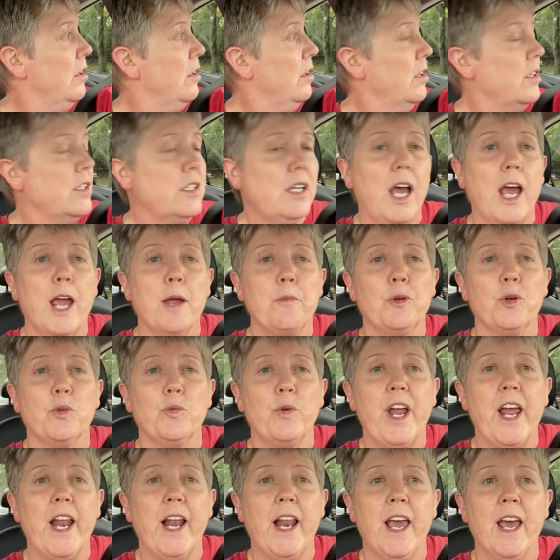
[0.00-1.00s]
timer
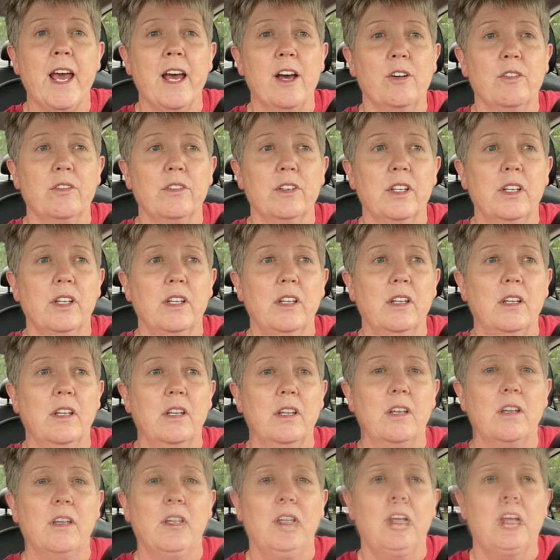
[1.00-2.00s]
ran out.
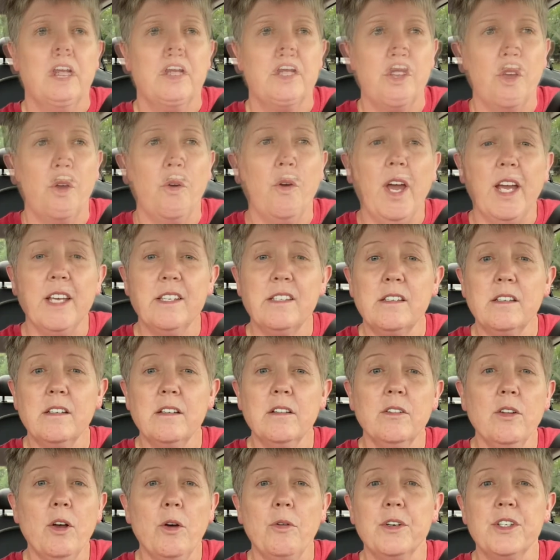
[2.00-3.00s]
So I
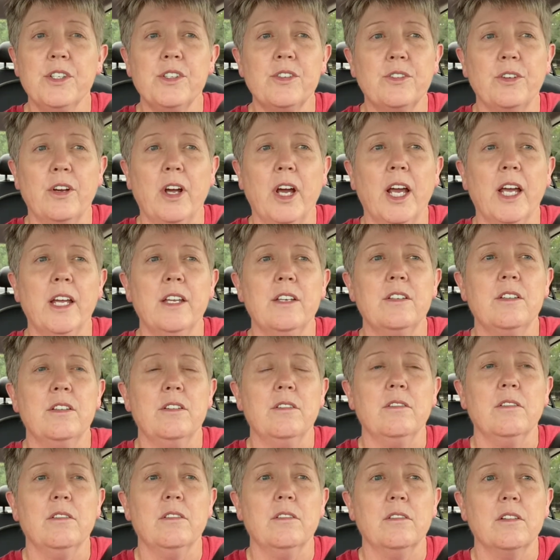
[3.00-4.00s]
still always try
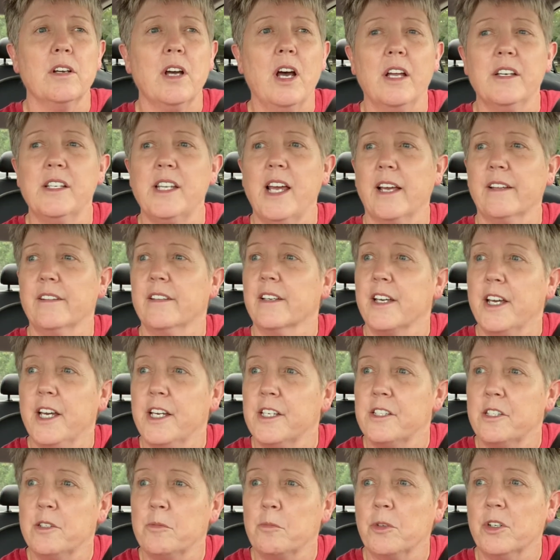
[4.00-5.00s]
to contact the
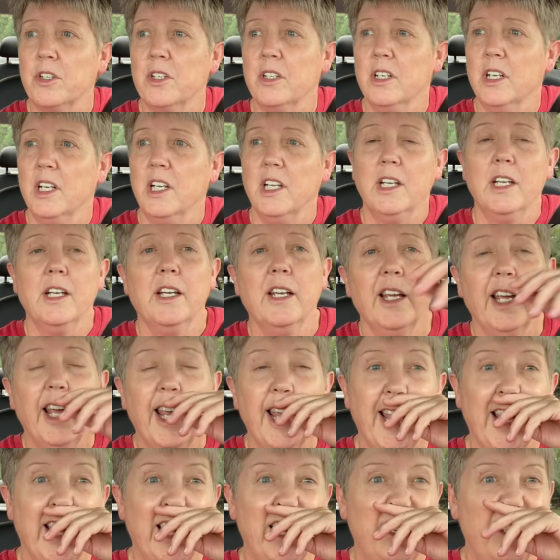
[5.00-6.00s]
customer,
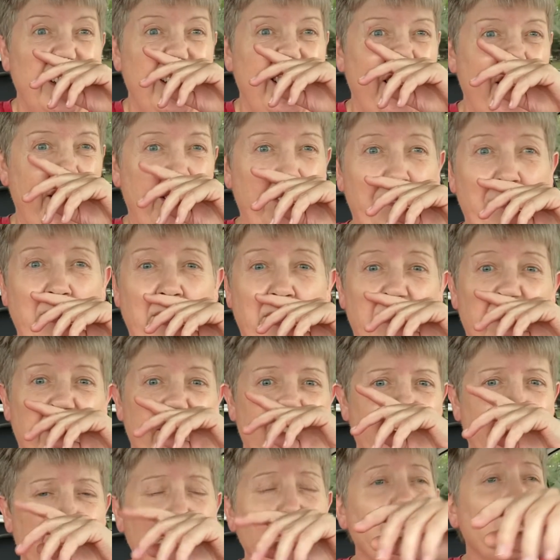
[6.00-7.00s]
and if they
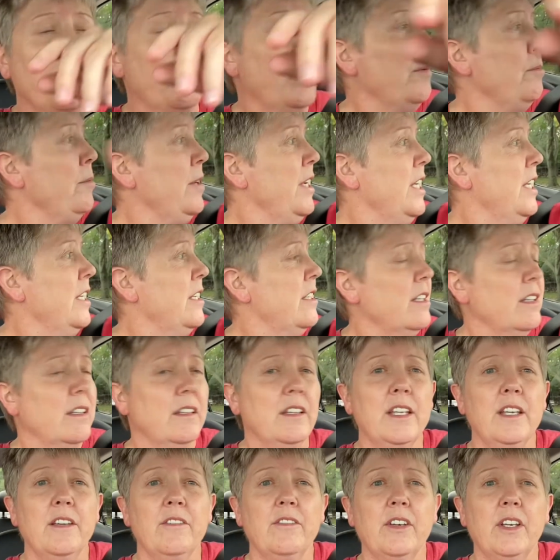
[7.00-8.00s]
want me to
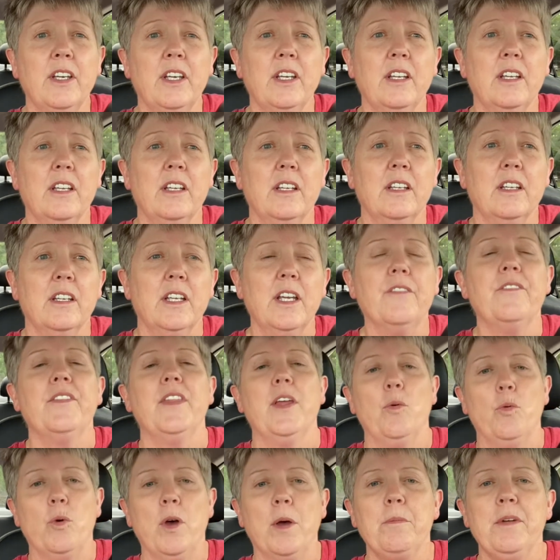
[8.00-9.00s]
leave it at
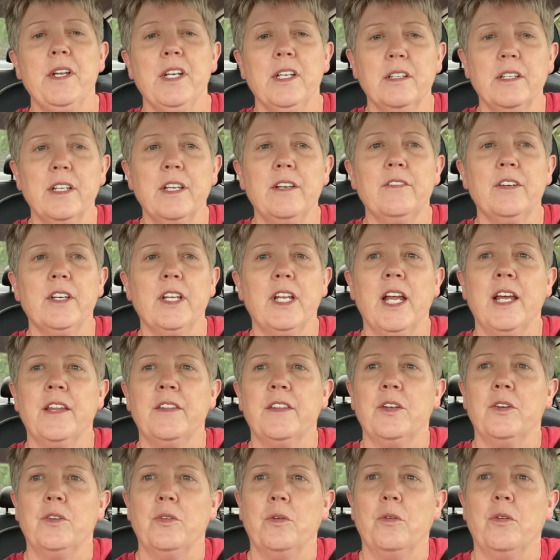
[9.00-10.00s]

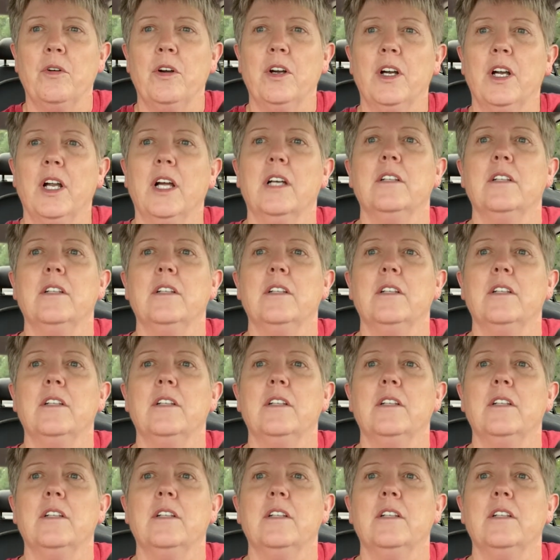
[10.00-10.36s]
the door,